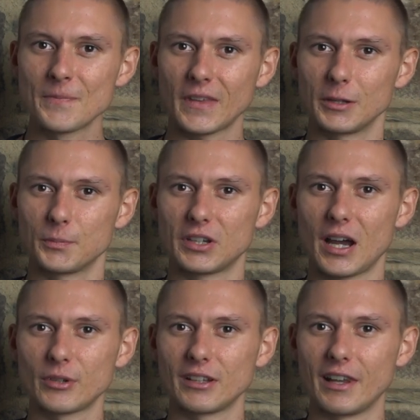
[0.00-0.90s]
And
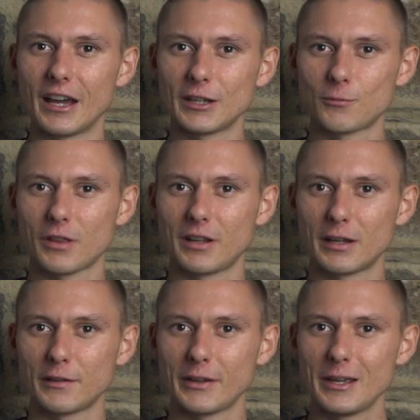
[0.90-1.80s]
becoming aligned with
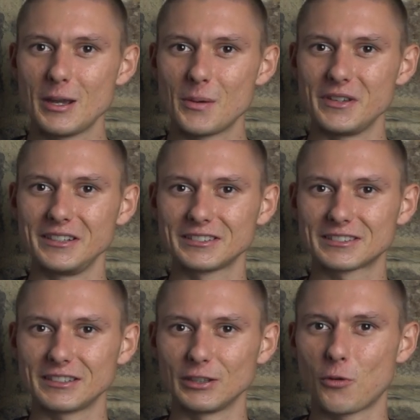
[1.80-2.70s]
life
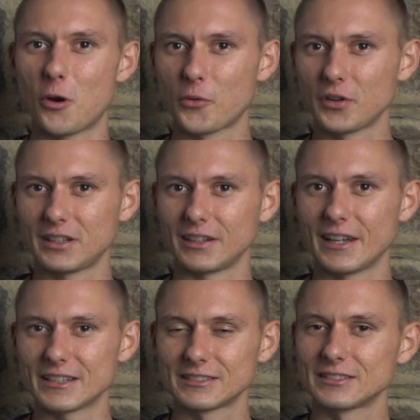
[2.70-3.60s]
means incorporating
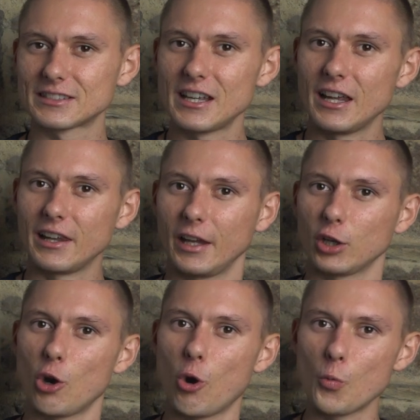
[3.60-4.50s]
lessons like
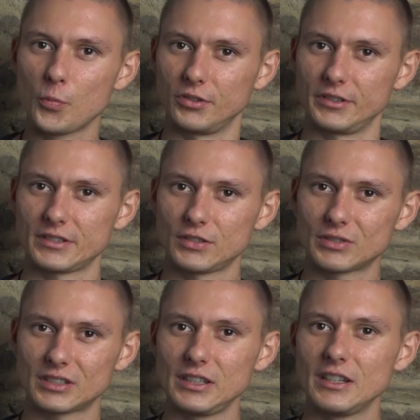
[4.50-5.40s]
openness. You
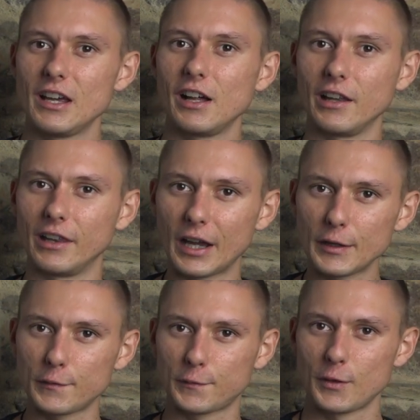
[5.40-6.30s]
see,
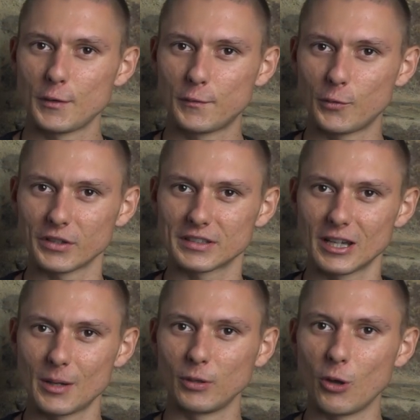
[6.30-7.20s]
life, for
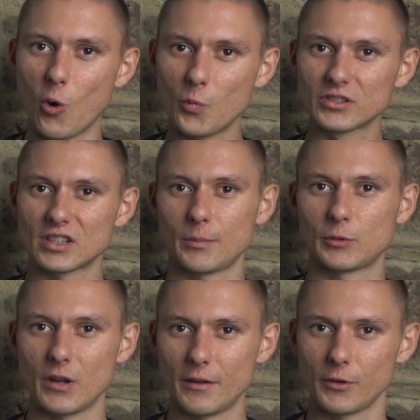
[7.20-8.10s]
example, opens up
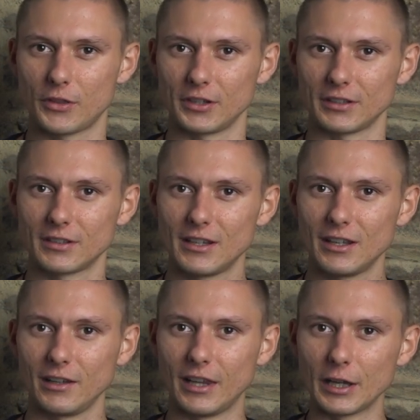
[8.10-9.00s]
to everything.
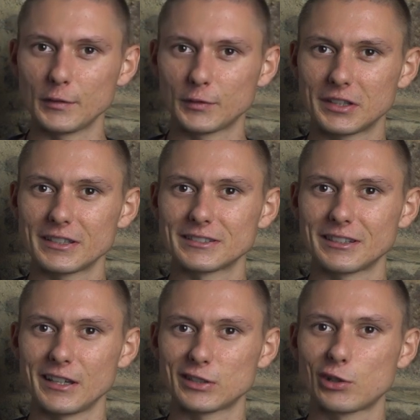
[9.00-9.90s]
Life doesn't
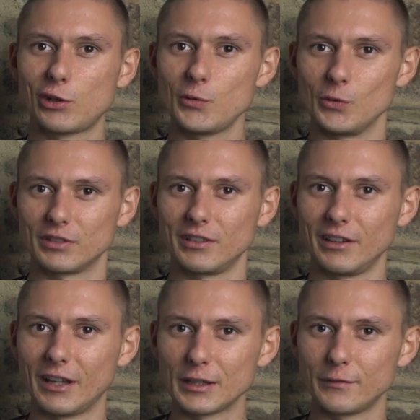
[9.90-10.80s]
exclude.
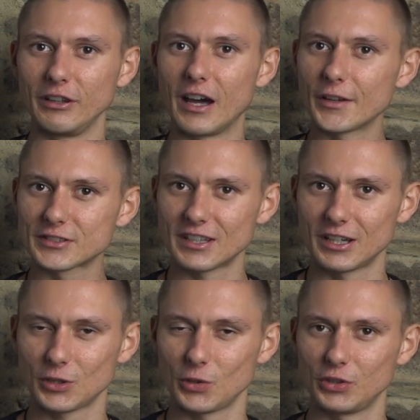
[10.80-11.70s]
Life laughs
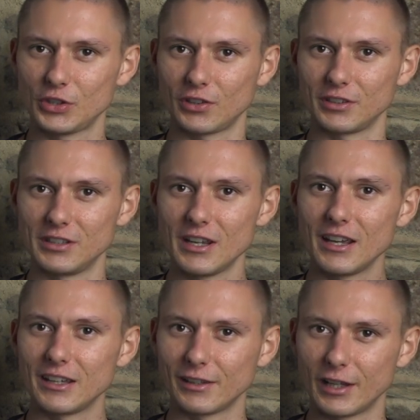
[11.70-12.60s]
unconditionally,
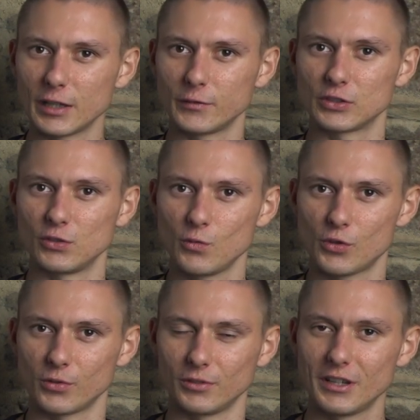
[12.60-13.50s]
and life is
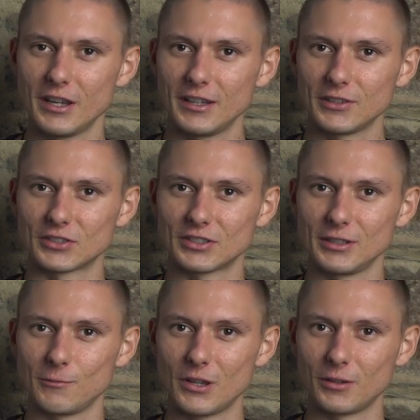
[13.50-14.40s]
neutral. You see,
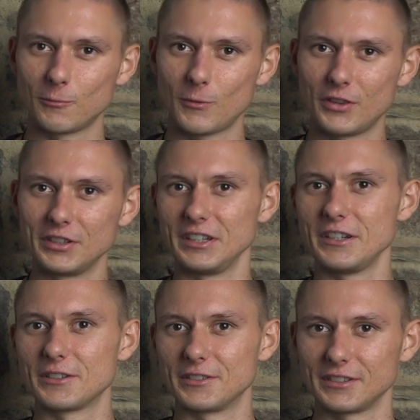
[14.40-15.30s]
when the
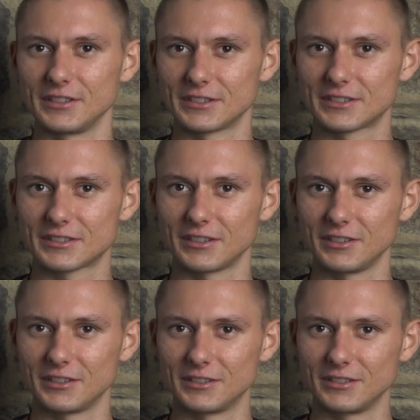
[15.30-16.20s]
deer is
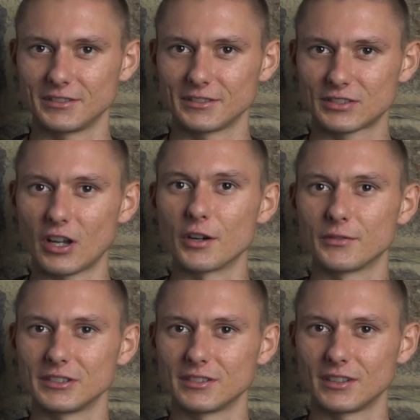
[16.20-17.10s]

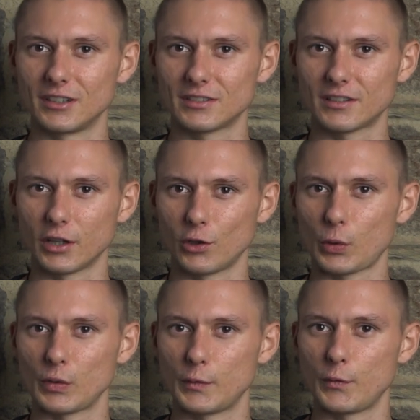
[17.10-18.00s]
starving and it's
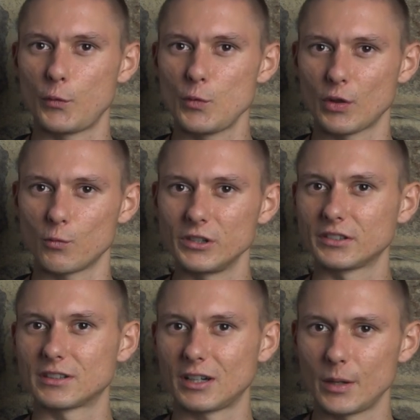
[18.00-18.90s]
looking for food in the
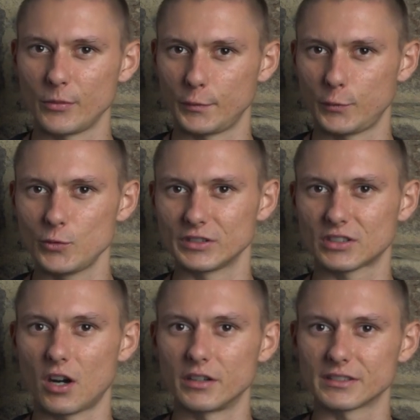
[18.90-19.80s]
wintertime, the food is
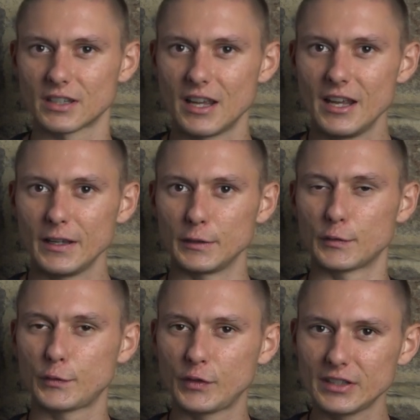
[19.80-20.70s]
scarce, it
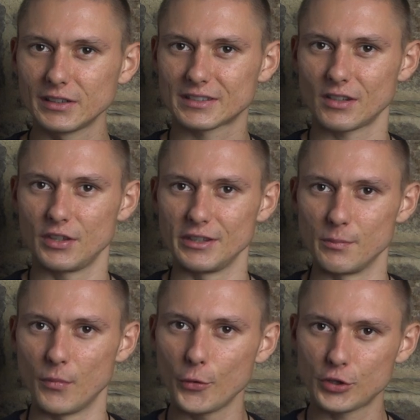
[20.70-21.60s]
feels the
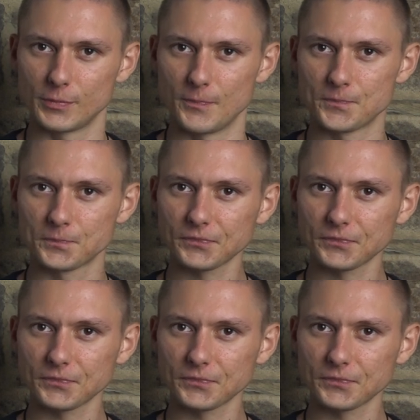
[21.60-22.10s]
emotion,